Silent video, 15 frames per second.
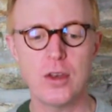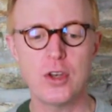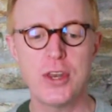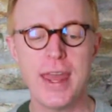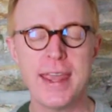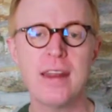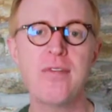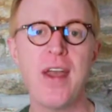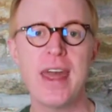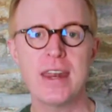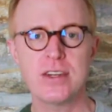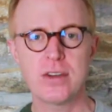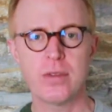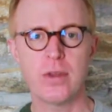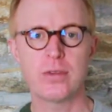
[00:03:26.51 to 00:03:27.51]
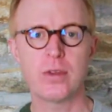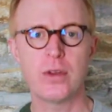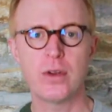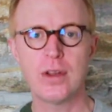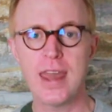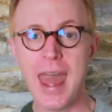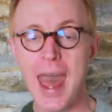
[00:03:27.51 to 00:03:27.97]
Take advantage of those
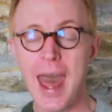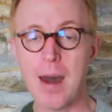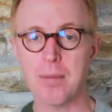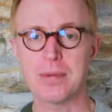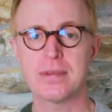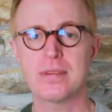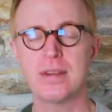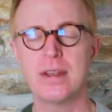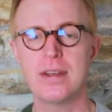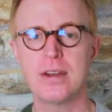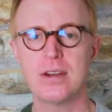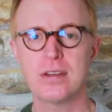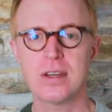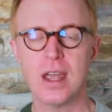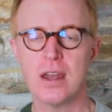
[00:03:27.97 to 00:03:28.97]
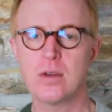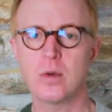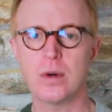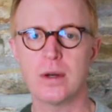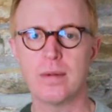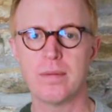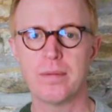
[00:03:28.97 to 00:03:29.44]
little gaps in your
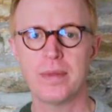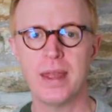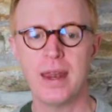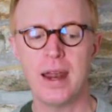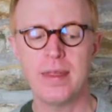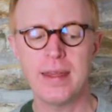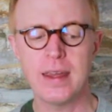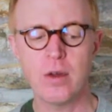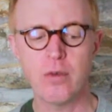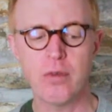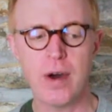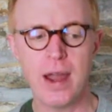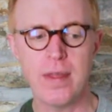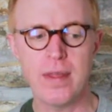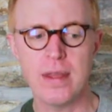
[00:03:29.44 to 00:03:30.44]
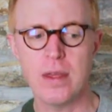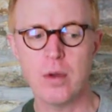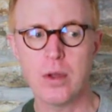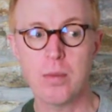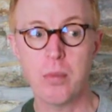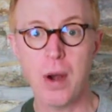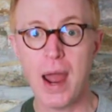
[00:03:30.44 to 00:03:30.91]
schedule, and I think you'll find that you
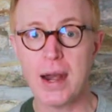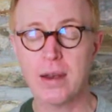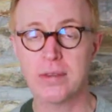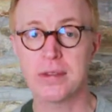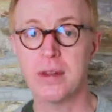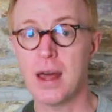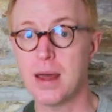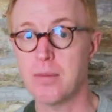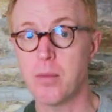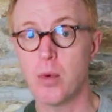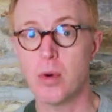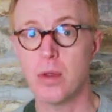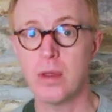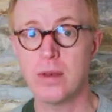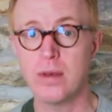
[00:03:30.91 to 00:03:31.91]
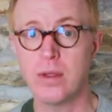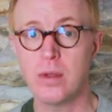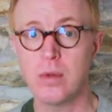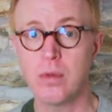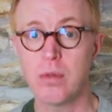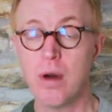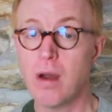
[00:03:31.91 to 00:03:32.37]
can practice a lot more than
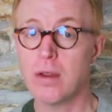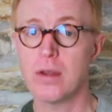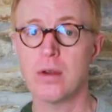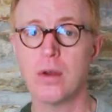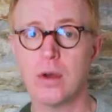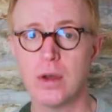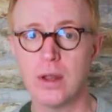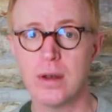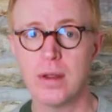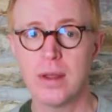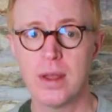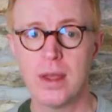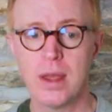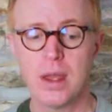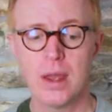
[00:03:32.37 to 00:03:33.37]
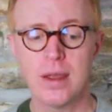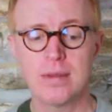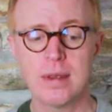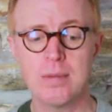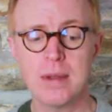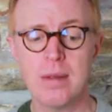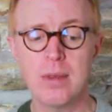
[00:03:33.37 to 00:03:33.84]
you thought you could.
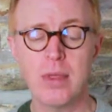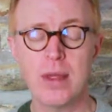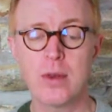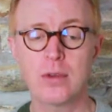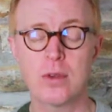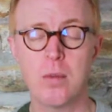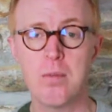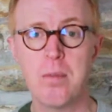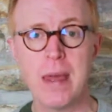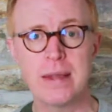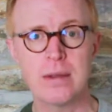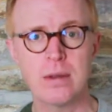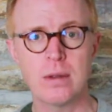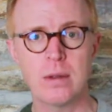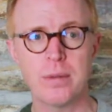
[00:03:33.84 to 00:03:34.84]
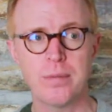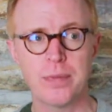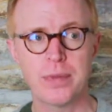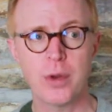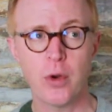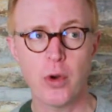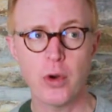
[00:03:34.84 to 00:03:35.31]
Sometimes I think there's a mental
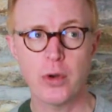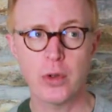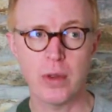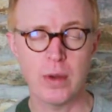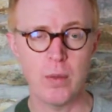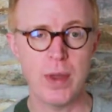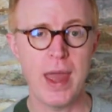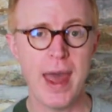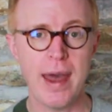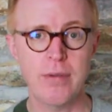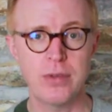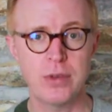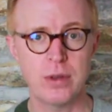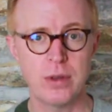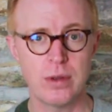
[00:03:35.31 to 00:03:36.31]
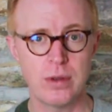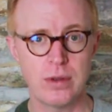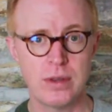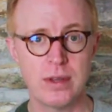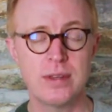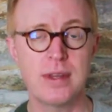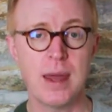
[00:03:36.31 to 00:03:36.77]
hurdle that we have
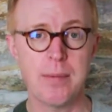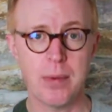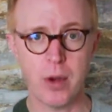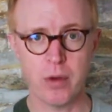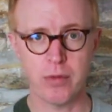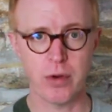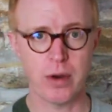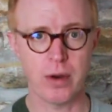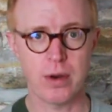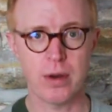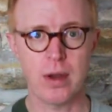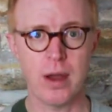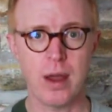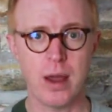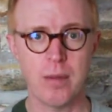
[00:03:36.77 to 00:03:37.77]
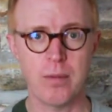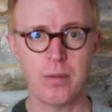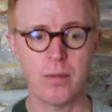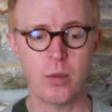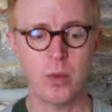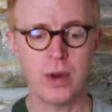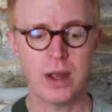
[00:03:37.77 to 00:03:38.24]
to step over
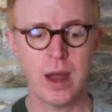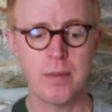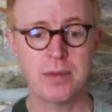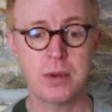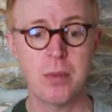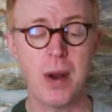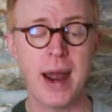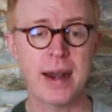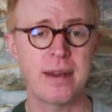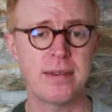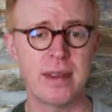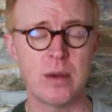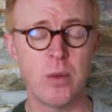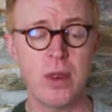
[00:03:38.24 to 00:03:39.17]
when it comes to practicing.